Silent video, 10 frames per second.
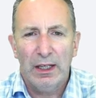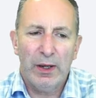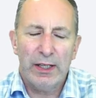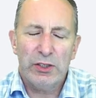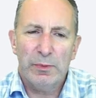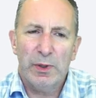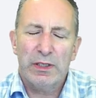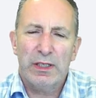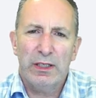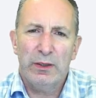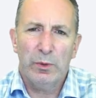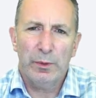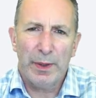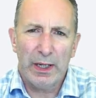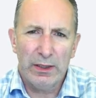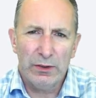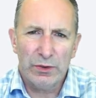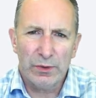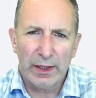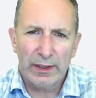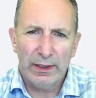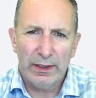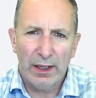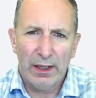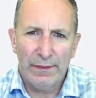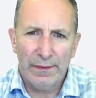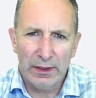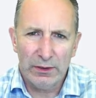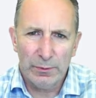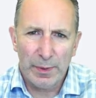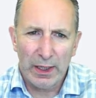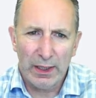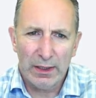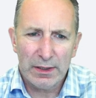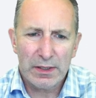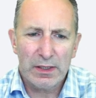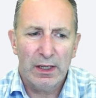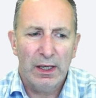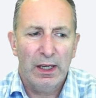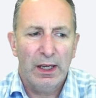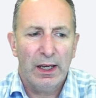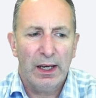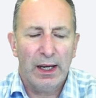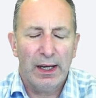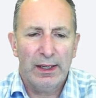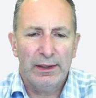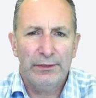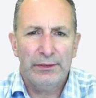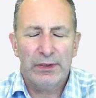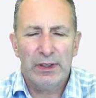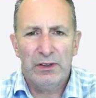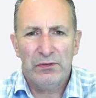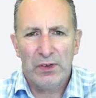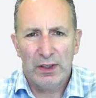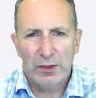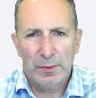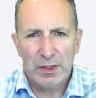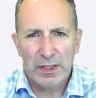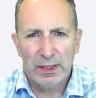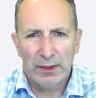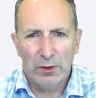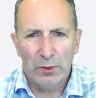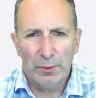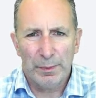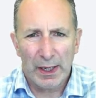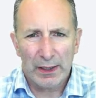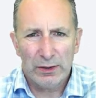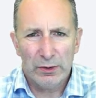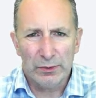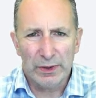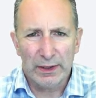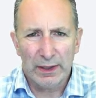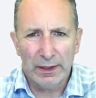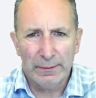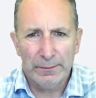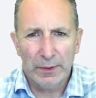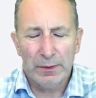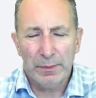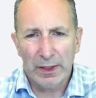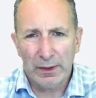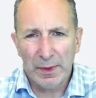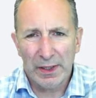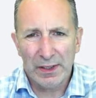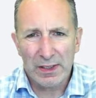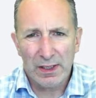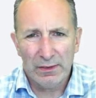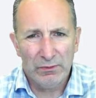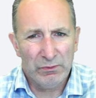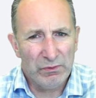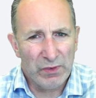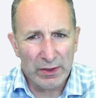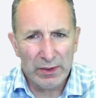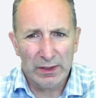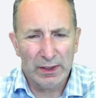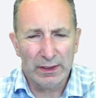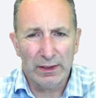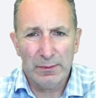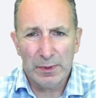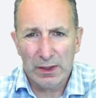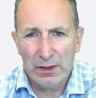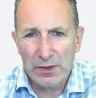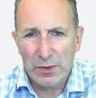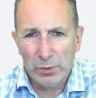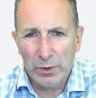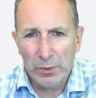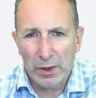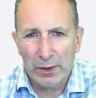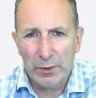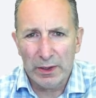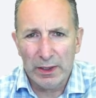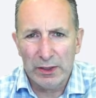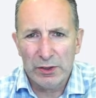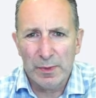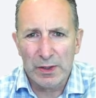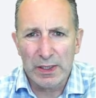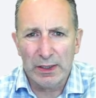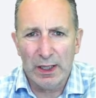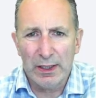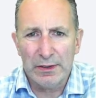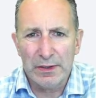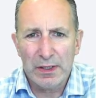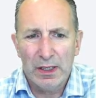HMRC will pay you directly, and then you pay us. And if HMRC claw back your reclaim, and bearing in mind that's very unlikely because we work within HMRC guidance,